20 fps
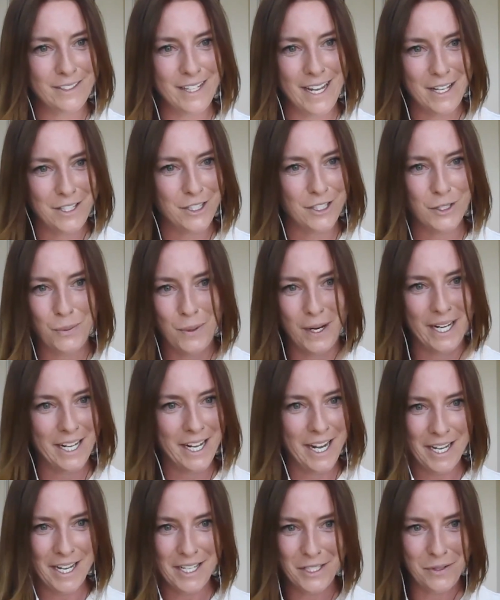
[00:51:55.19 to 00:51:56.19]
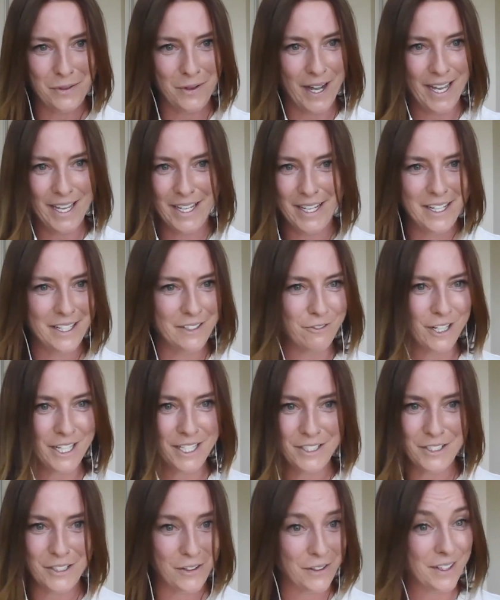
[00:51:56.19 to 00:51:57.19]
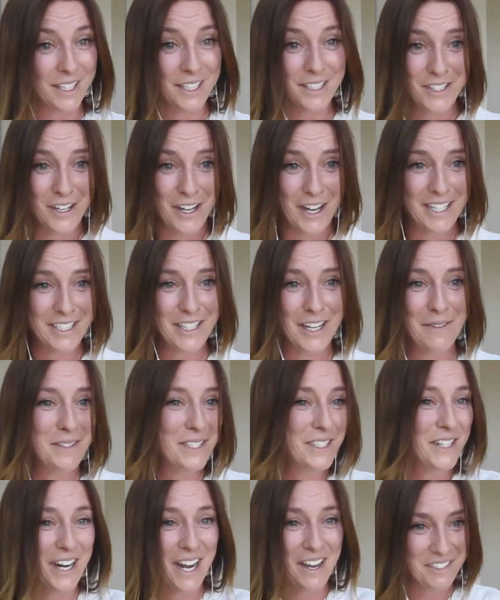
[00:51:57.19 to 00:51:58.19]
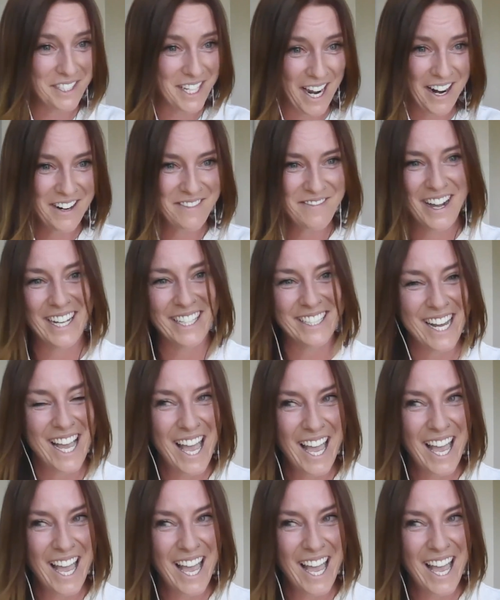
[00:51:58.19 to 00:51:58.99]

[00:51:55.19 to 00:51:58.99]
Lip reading: Towns are 20 k's away. You can restock the entire time. You don't have to carry much.